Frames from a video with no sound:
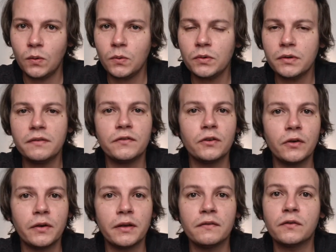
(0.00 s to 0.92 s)
or if you're
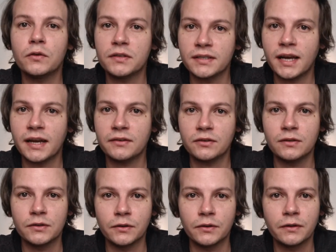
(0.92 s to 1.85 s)
going for a tighter
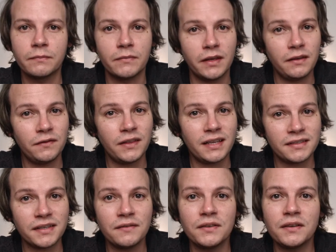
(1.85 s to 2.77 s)
look, if
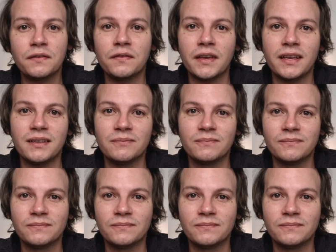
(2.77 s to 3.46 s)
that's even a thing.